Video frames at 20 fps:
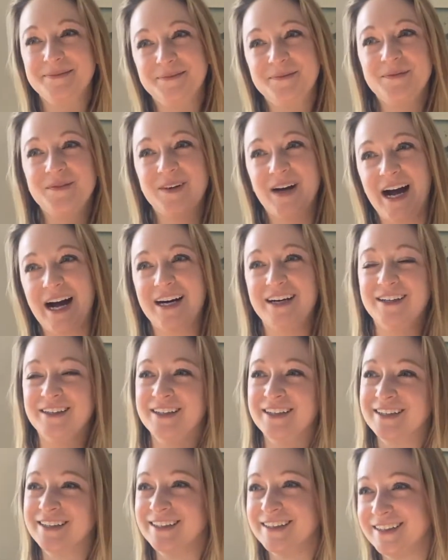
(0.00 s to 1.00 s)
Well,
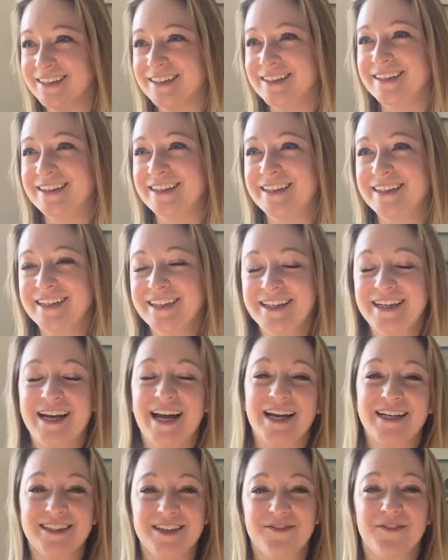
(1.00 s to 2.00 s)

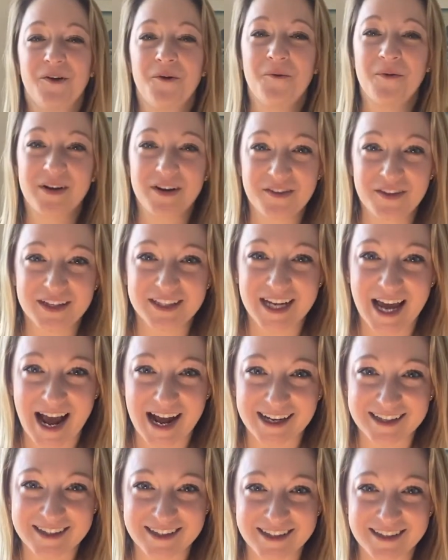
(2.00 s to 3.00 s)
except for one of the
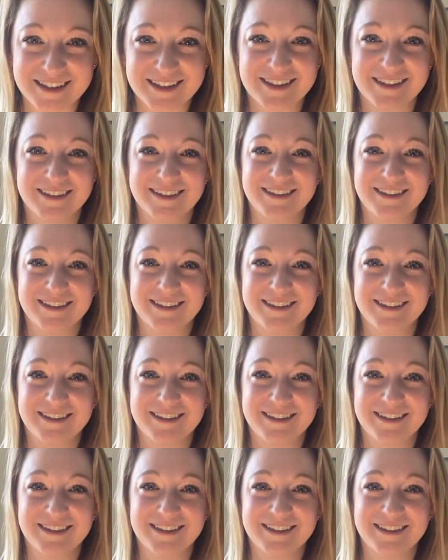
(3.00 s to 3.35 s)
taxes.